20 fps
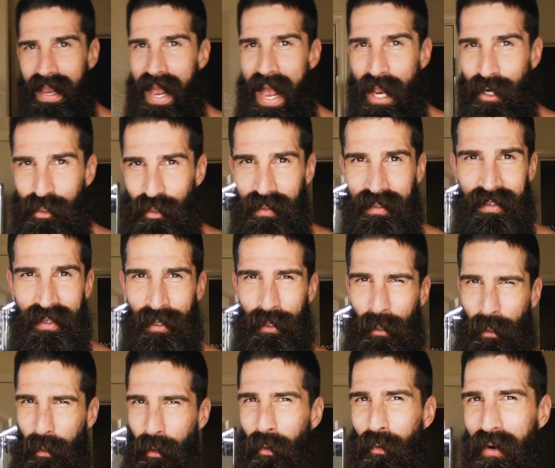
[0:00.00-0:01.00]
Actually,
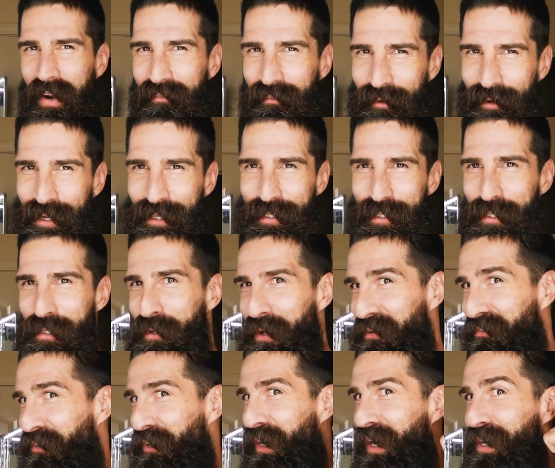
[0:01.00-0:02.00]
you know what I forgot to do? I
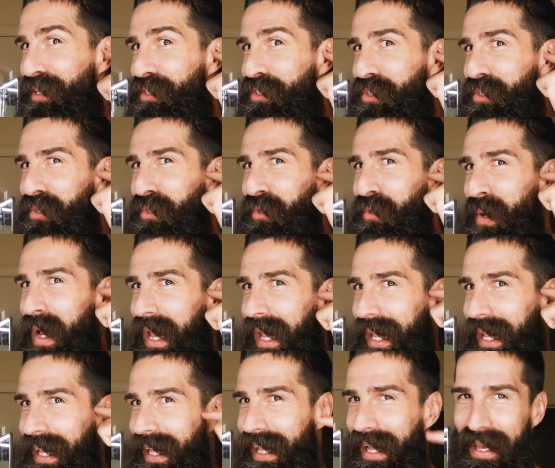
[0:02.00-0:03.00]
forgot to
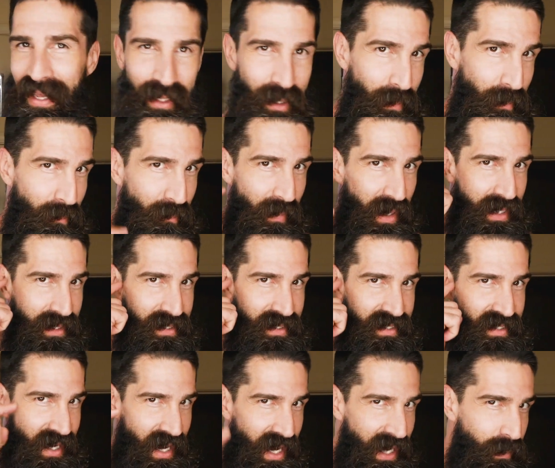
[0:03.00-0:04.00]
line up my
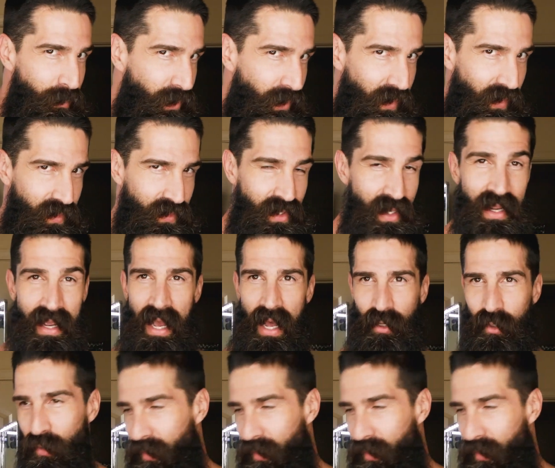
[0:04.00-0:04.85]
sideburns. I'll